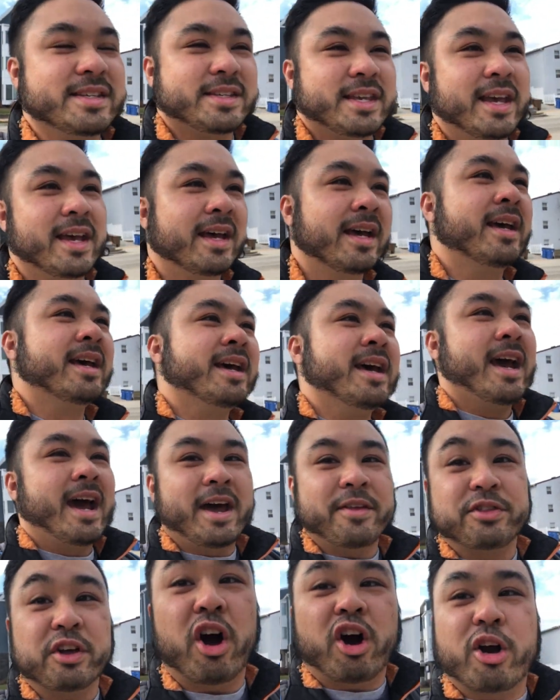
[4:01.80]
is
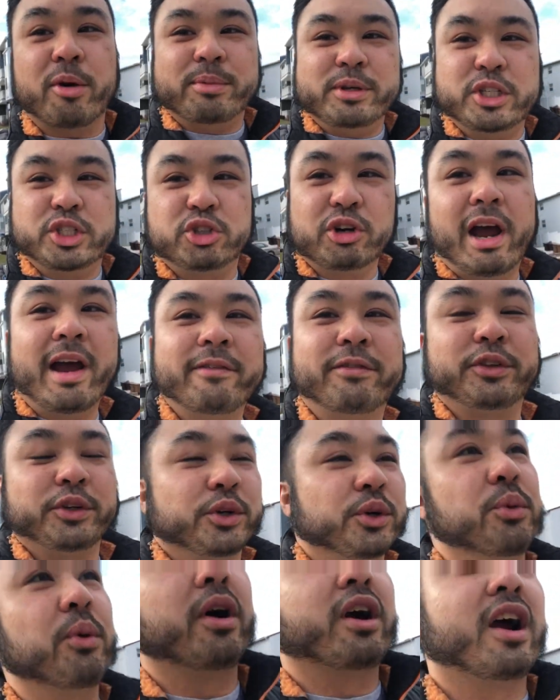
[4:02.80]
at the Arby's
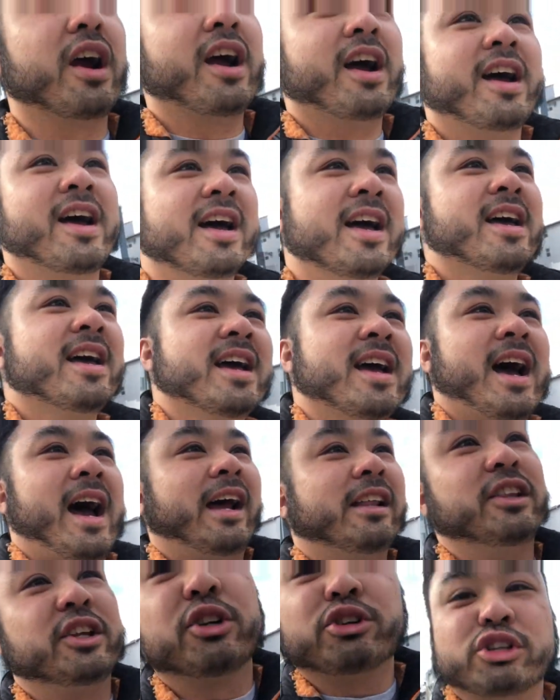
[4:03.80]
drive-thru where
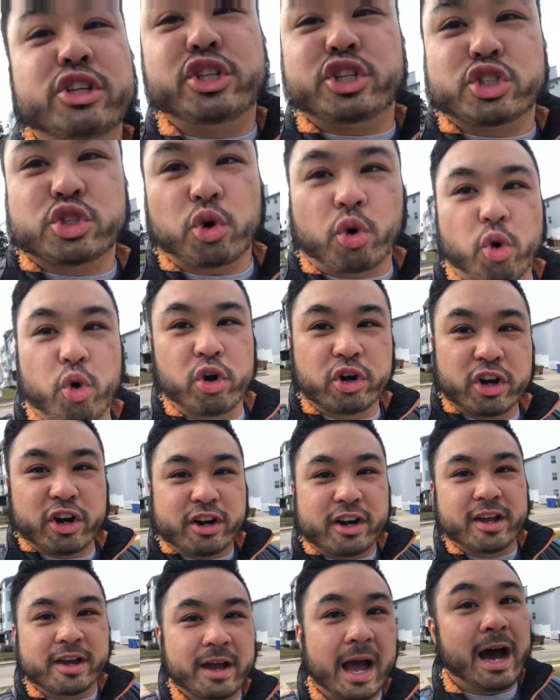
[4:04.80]
I literally just
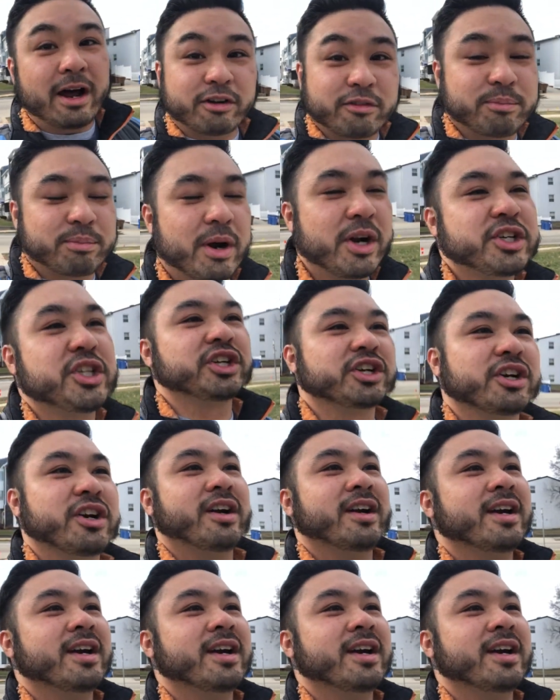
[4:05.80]
ordered out of pressure